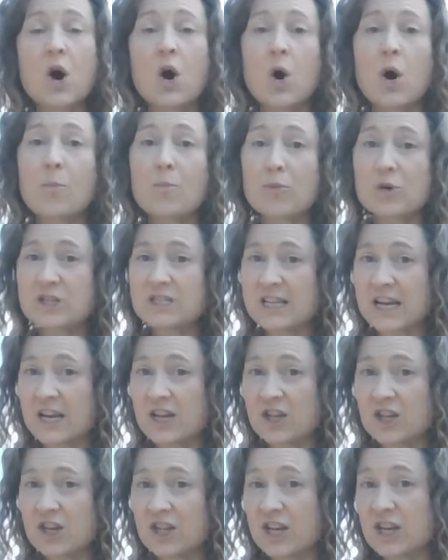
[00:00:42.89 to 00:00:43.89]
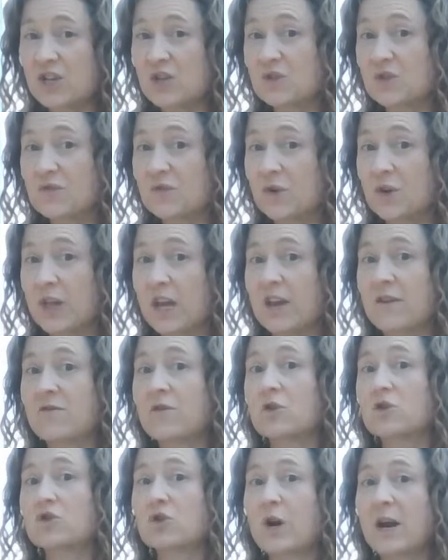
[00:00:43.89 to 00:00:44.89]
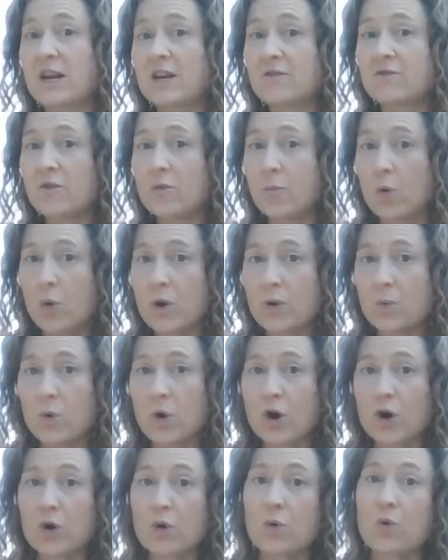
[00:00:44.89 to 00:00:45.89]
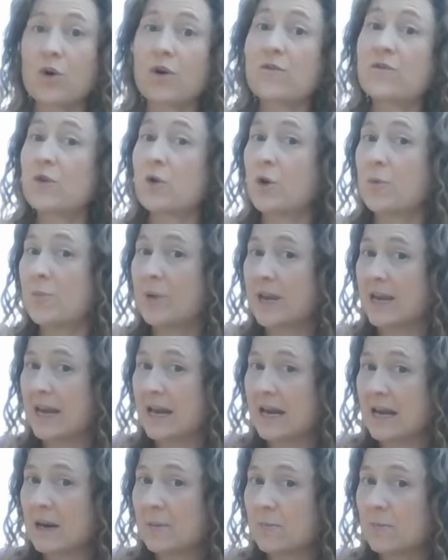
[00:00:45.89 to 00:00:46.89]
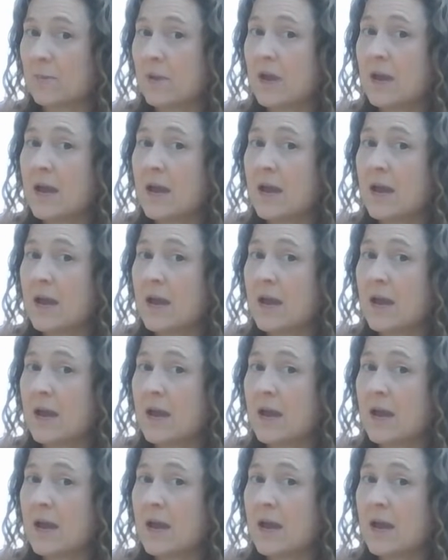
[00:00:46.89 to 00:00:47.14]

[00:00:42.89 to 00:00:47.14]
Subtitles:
and particularly useful if you're training for point work or if you're a beginning